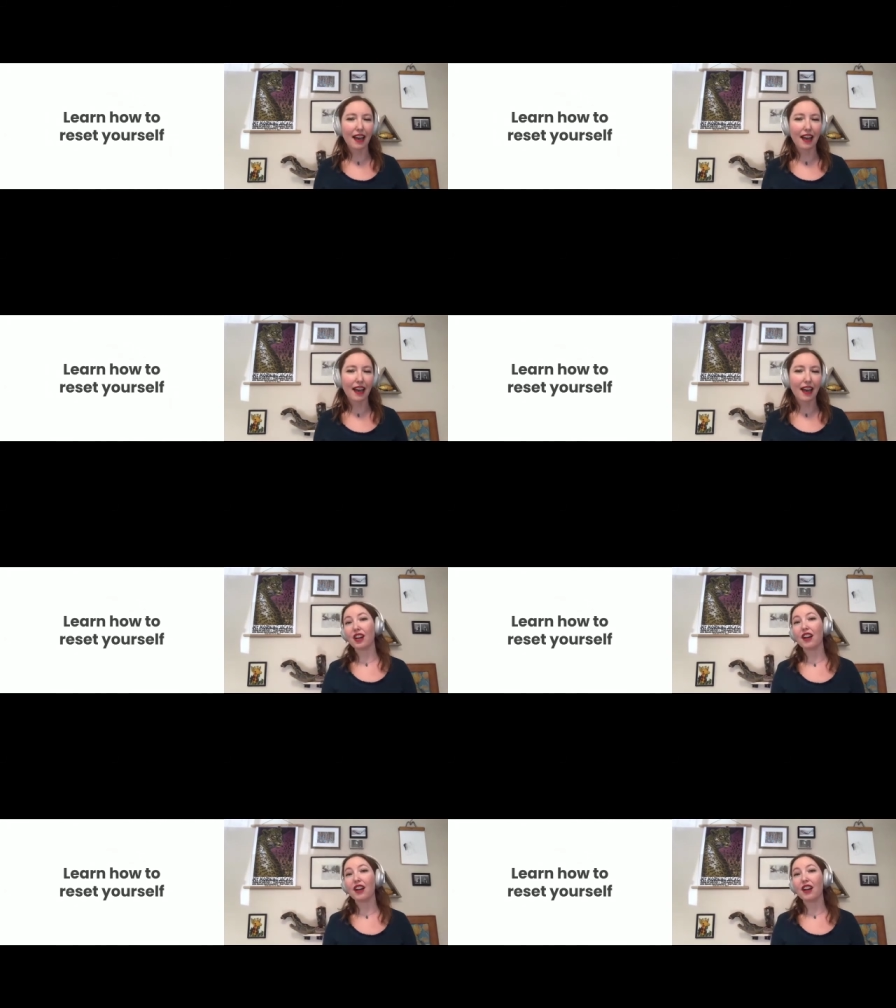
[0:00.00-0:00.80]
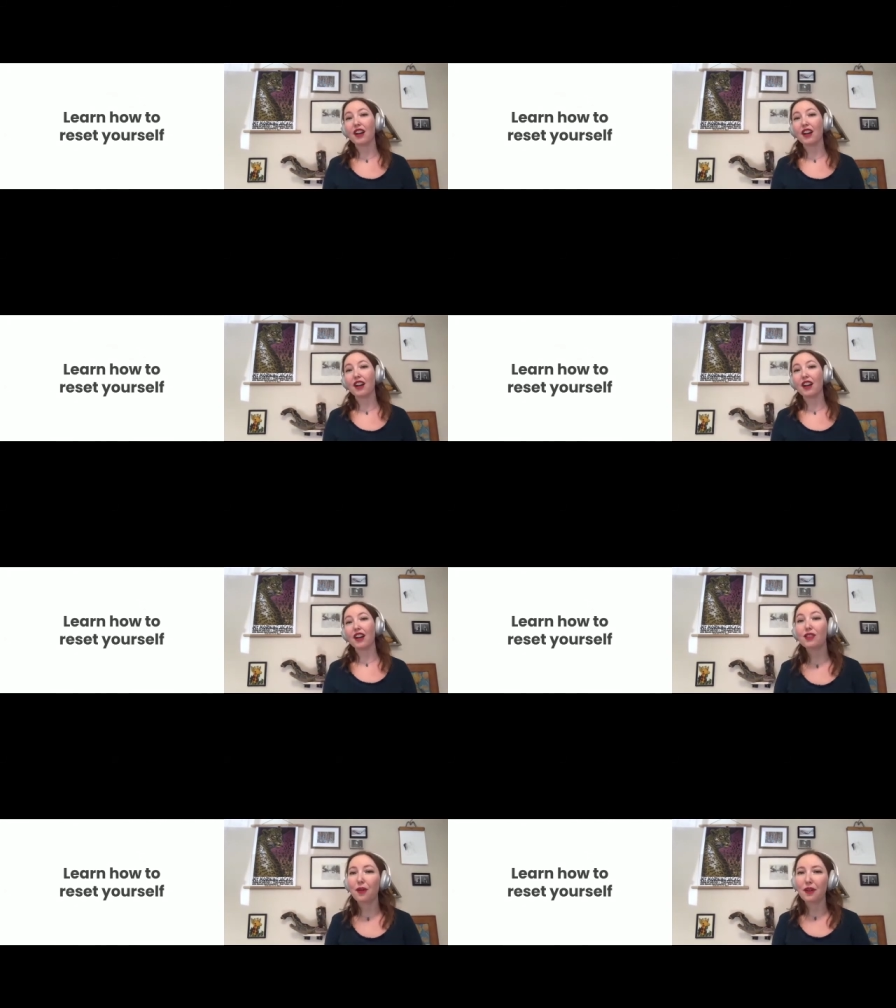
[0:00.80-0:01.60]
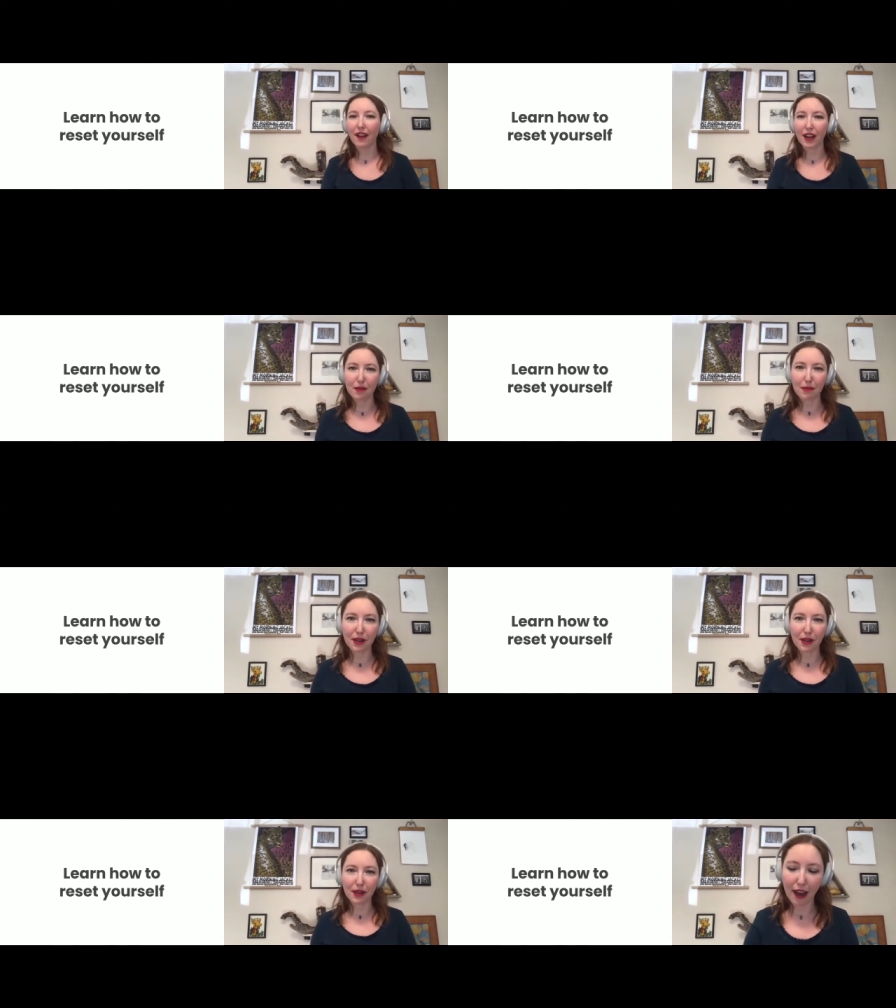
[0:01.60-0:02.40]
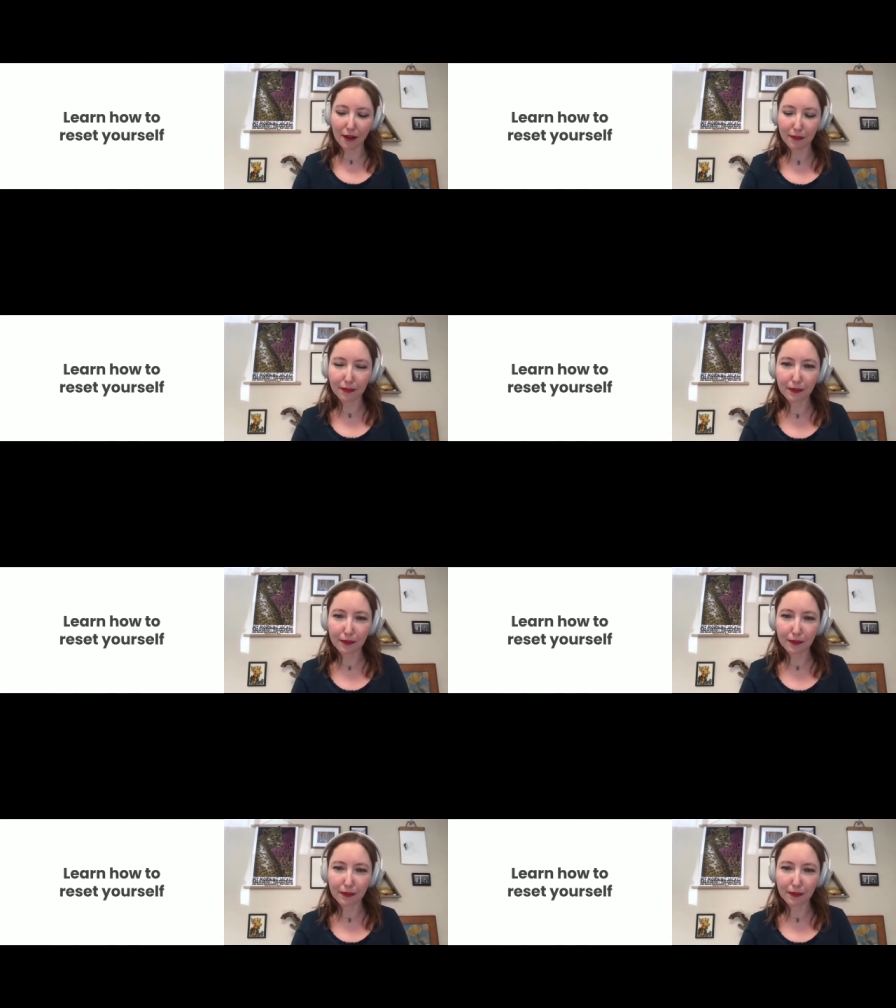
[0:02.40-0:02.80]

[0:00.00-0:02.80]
and to start fresh is so invaluable now.